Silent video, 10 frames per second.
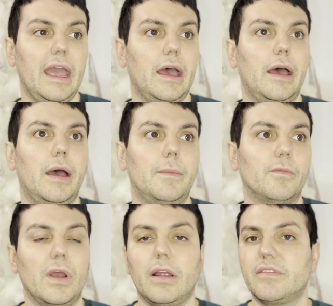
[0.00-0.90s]

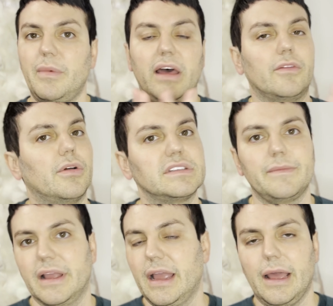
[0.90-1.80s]
um, right off the bat of course
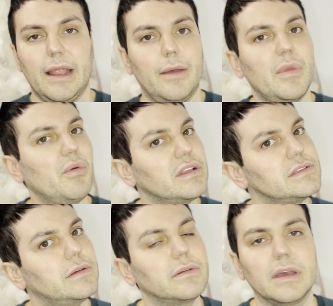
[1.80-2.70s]
i'm like i gotta have my
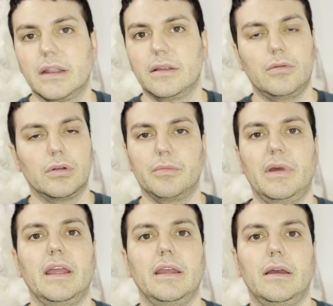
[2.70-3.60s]
pretzel got ordered
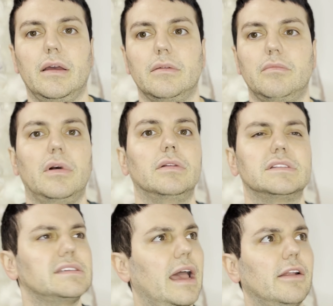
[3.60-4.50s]
my uh,
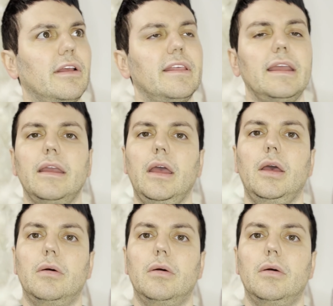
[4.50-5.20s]
mulled cider i think